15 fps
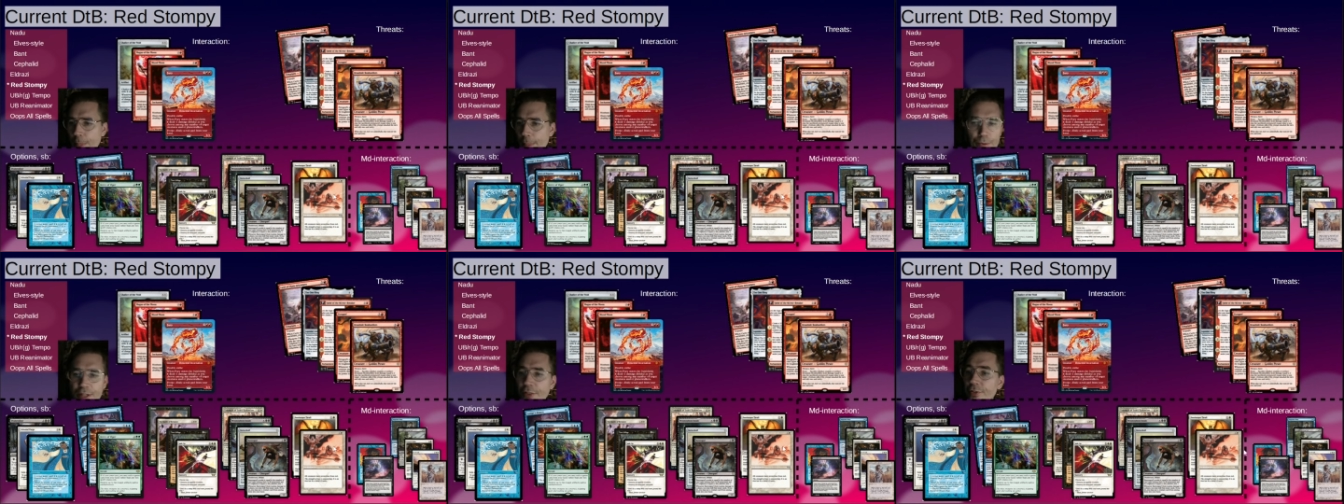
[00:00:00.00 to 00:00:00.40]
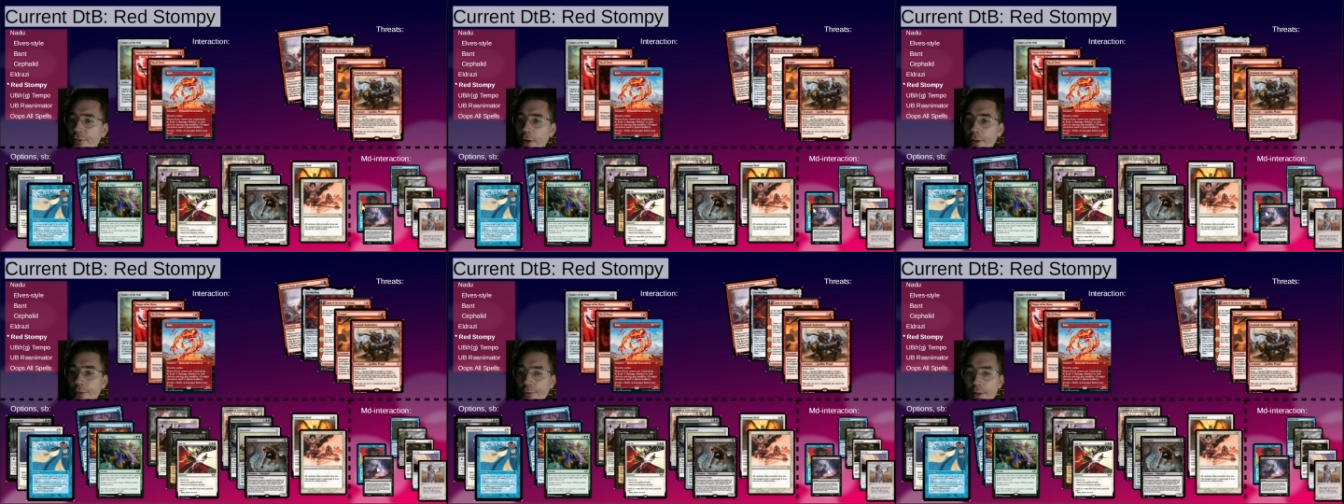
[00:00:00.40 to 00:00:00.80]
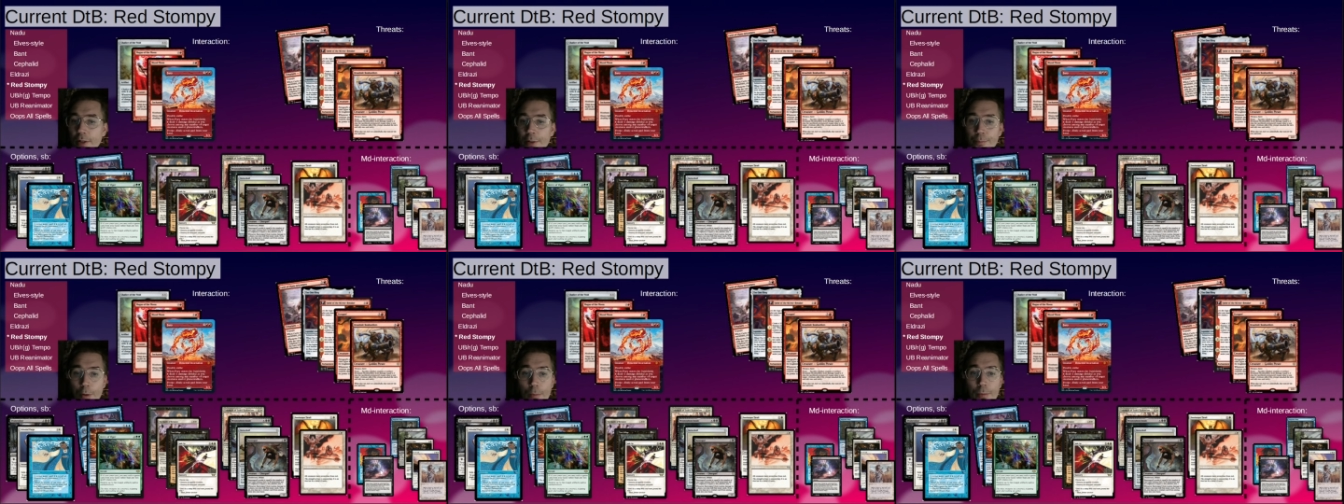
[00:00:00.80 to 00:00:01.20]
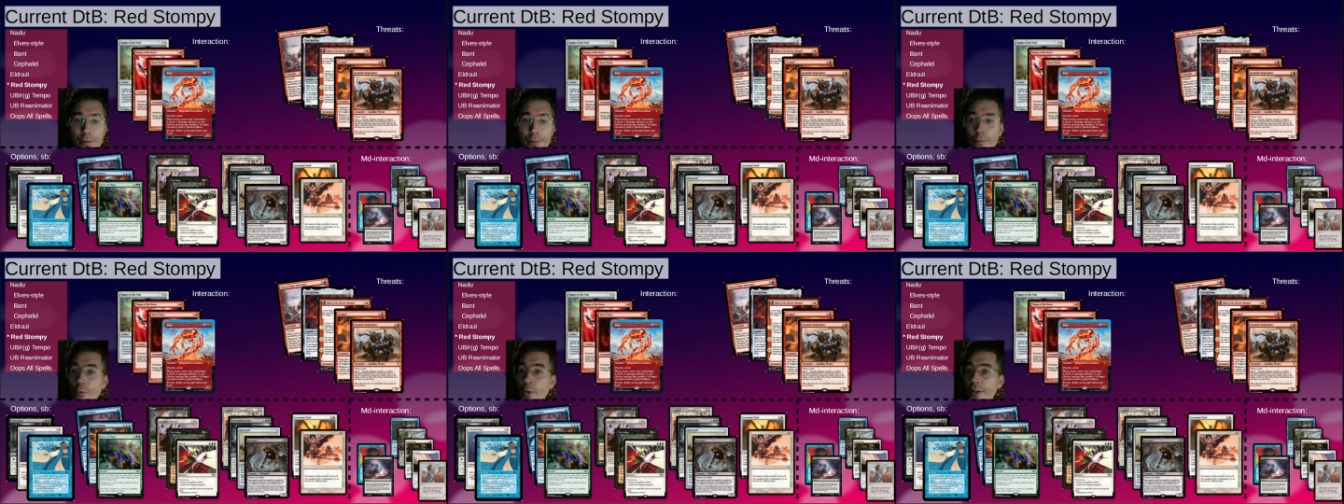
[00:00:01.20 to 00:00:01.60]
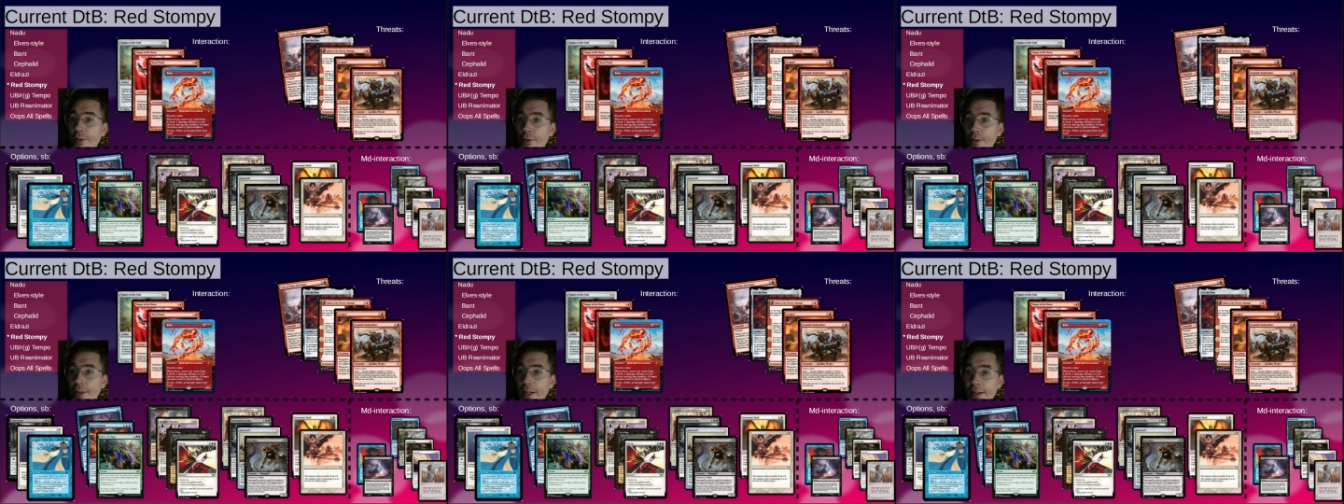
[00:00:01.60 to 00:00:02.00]
This card is probably quite
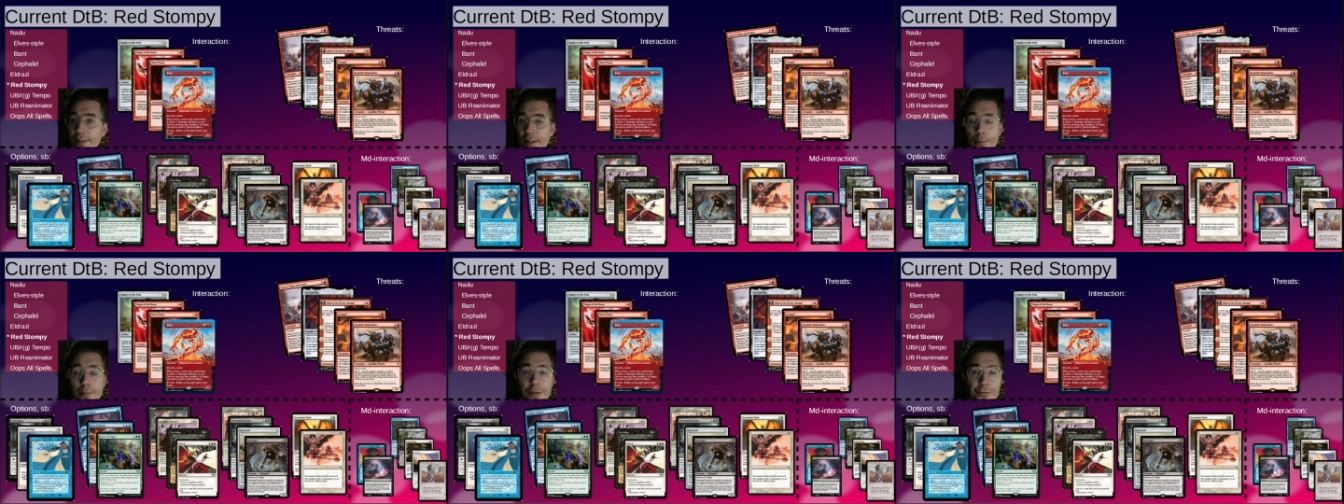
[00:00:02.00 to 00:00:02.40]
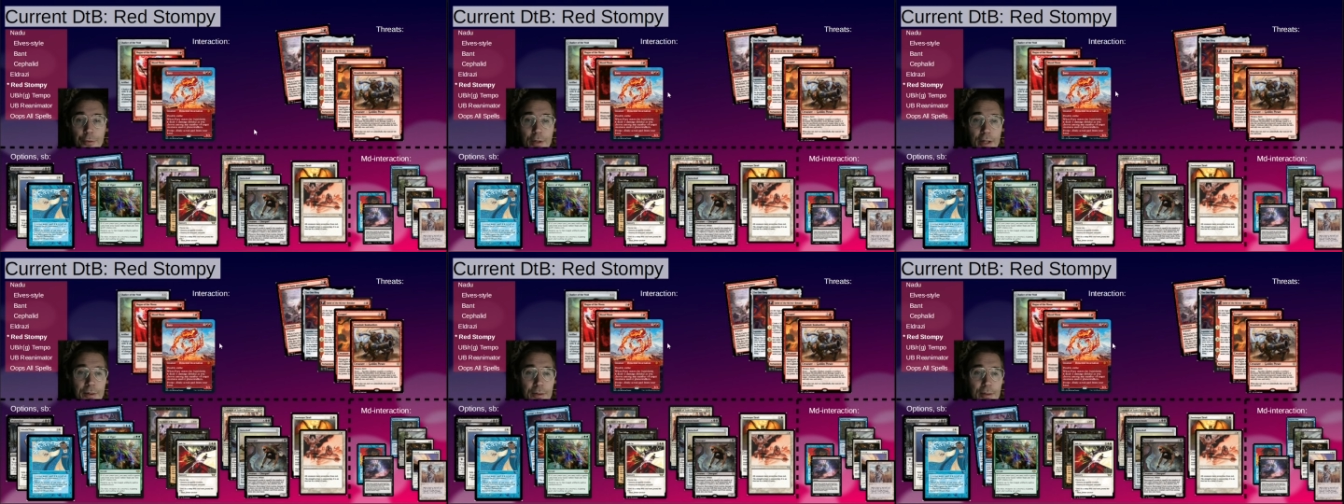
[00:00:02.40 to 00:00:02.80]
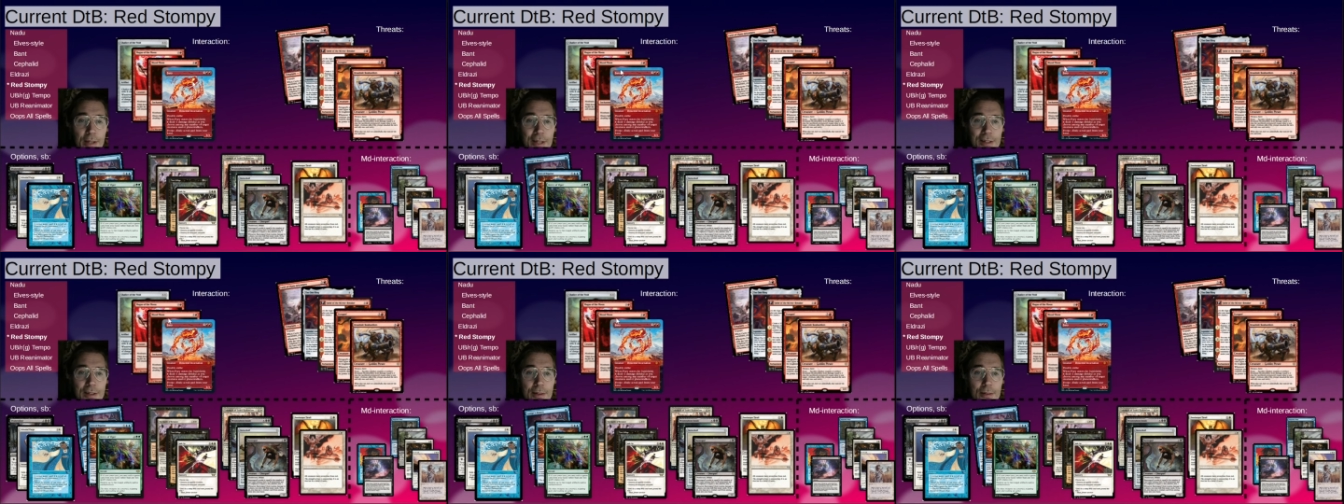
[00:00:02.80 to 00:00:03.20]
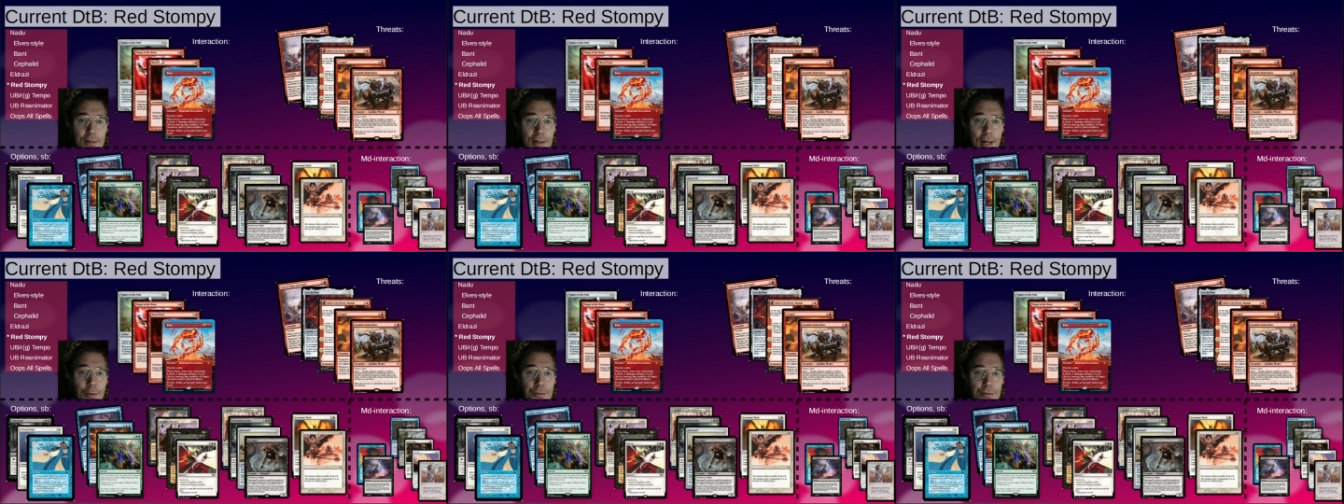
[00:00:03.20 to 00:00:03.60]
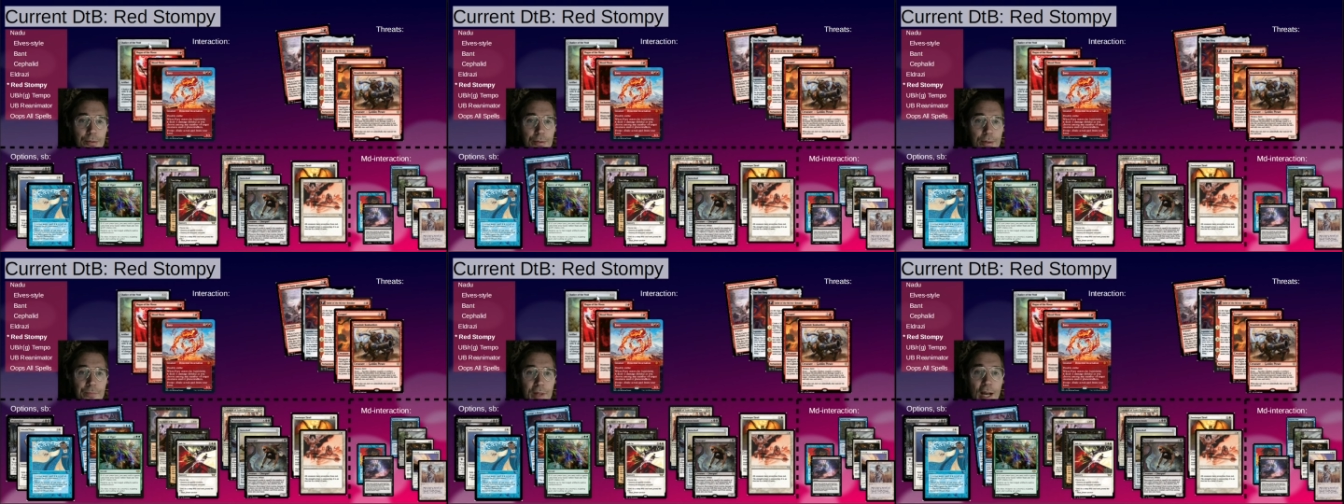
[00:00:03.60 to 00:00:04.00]
good against them if you can get it out,
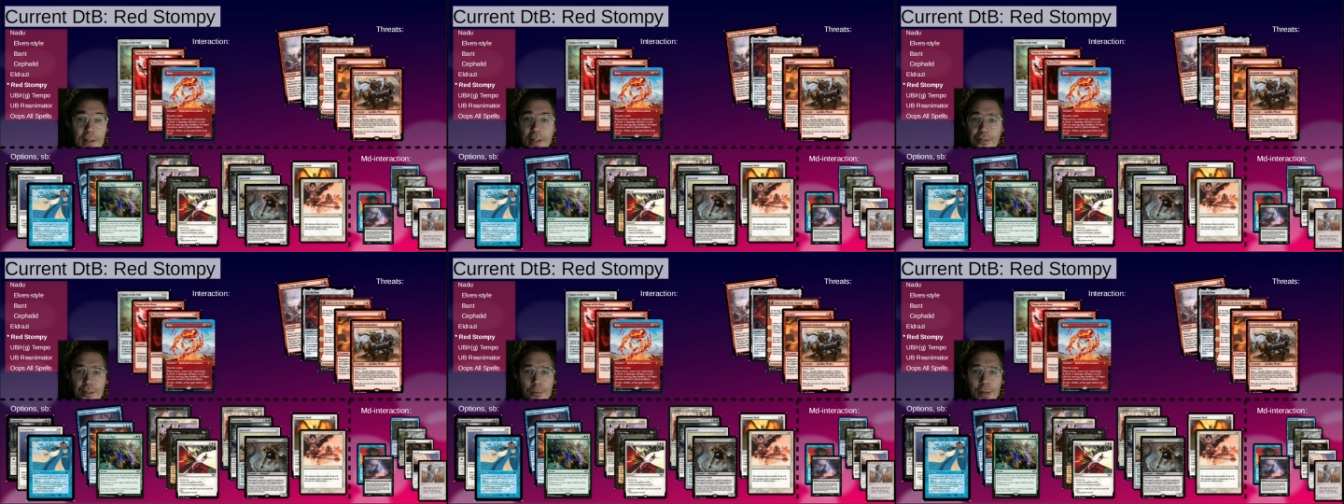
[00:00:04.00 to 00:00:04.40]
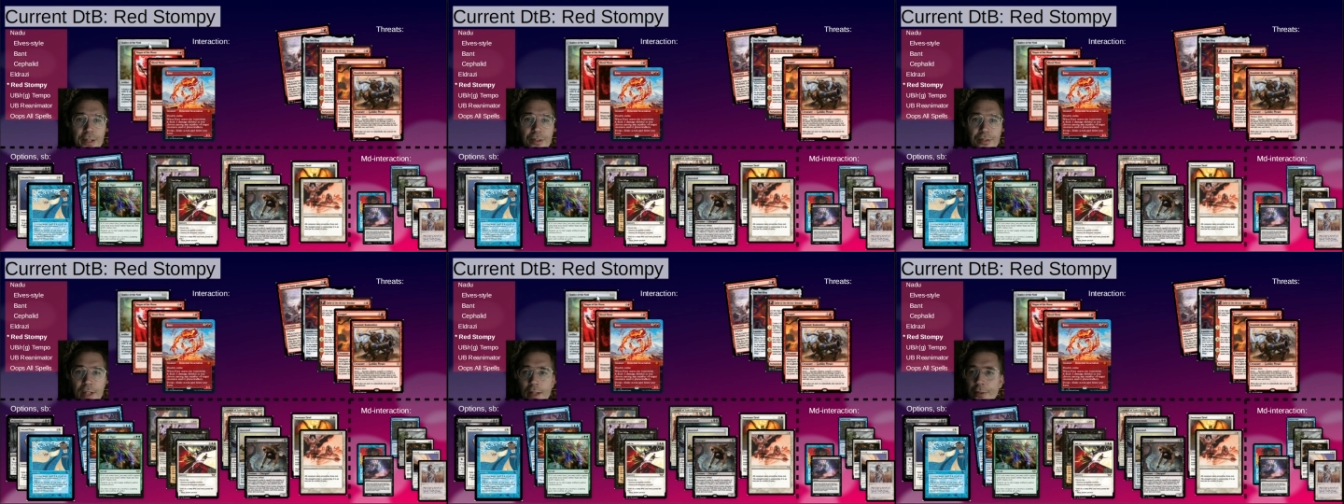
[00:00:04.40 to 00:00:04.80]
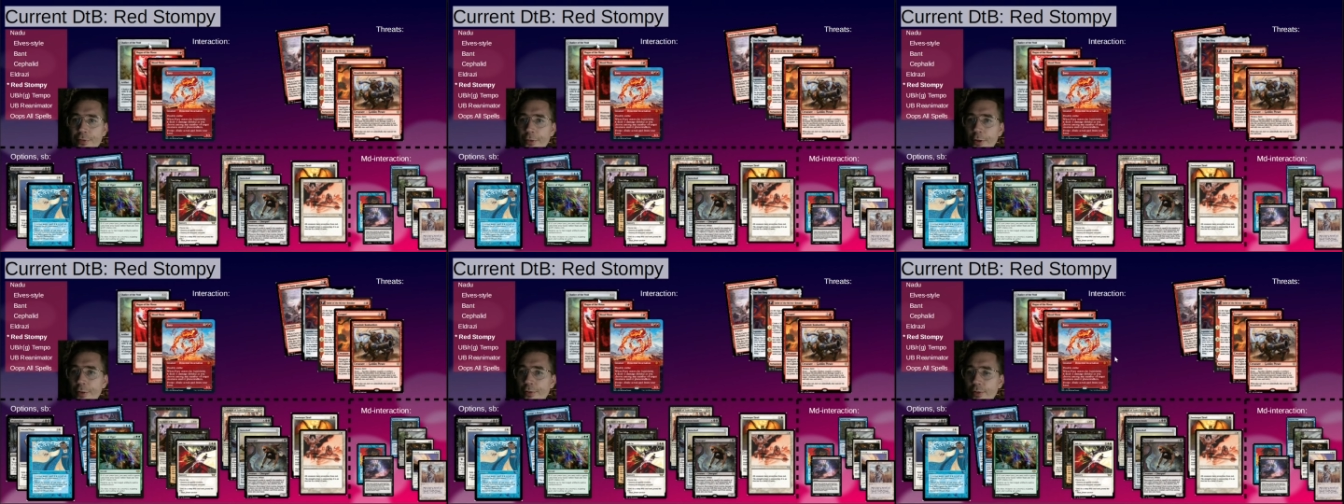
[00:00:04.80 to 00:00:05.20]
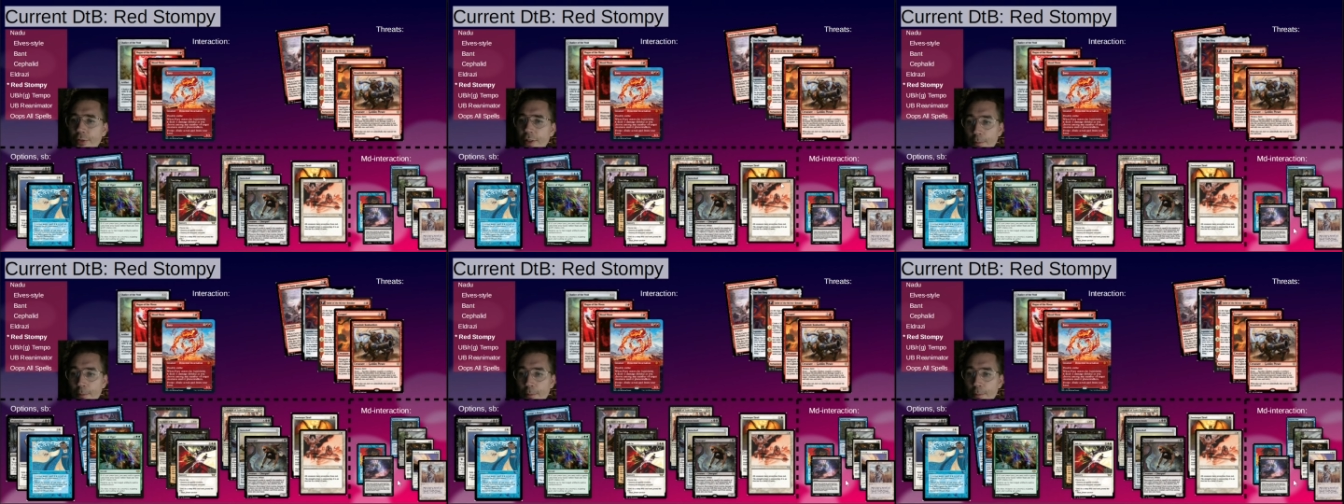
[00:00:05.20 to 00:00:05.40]
unless they play the Chalice first.